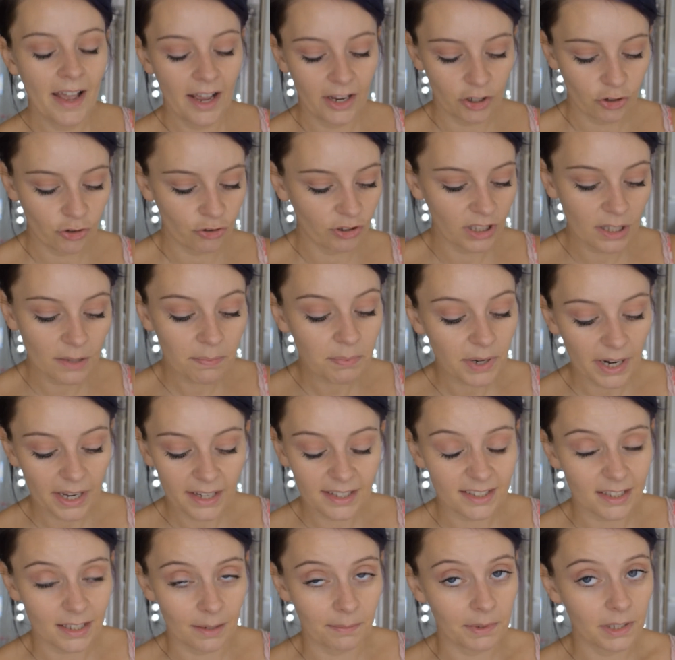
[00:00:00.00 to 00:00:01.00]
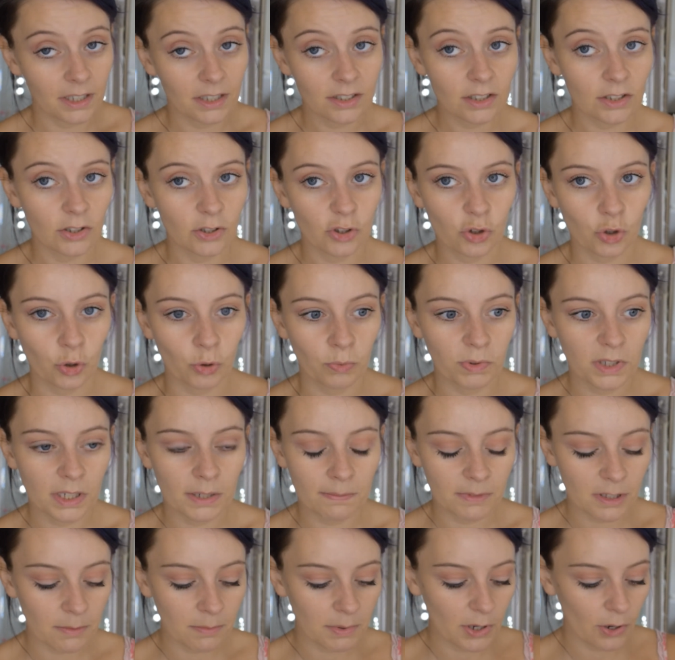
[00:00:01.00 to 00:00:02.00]
It's really pretty similar to the strobe
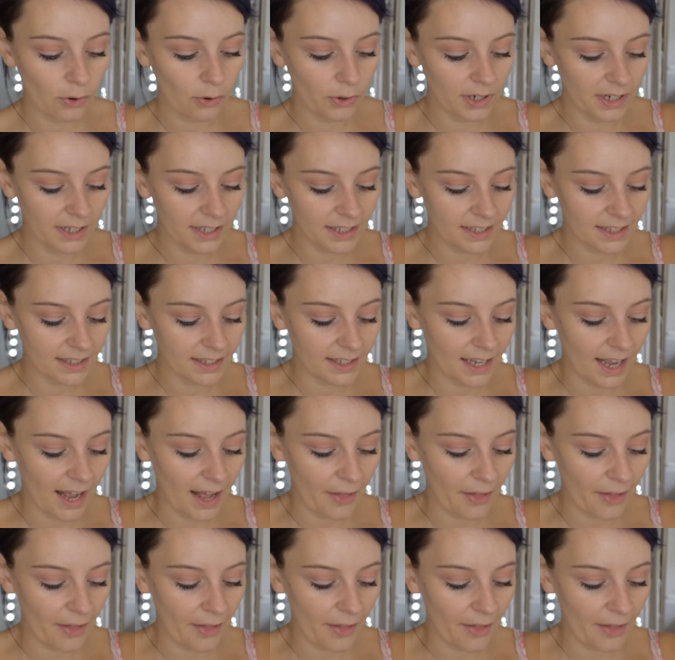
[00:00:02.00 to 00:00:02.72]
cream, to be honest.